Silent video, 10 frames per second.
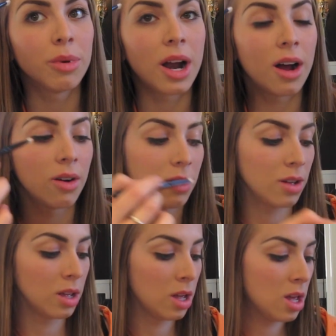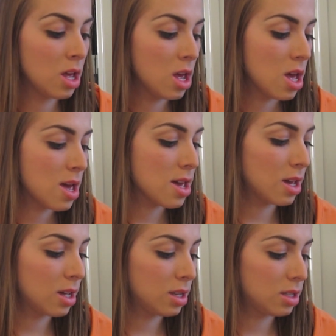brow
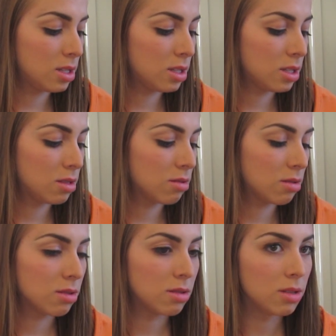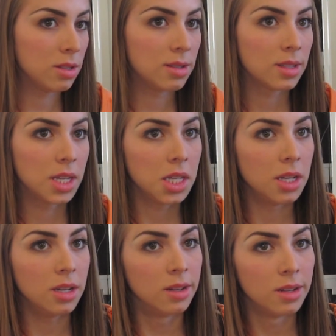and the
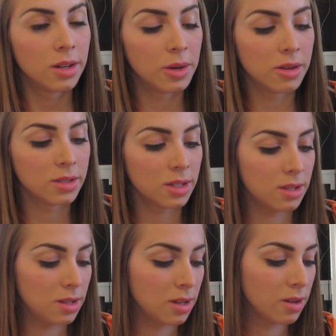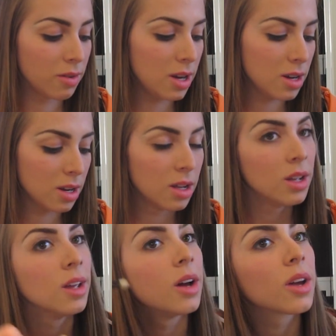skin around it, right?
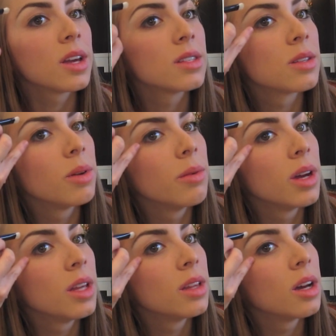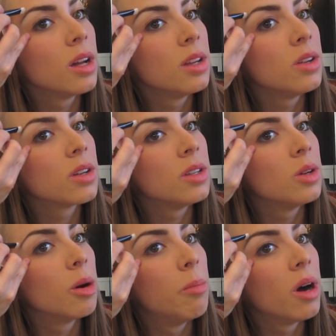Okay, so anyway, and you can
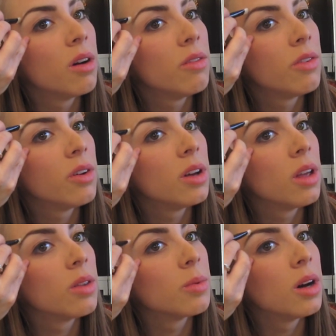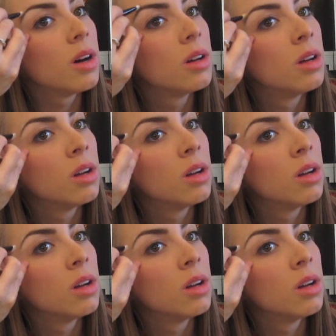do above as well.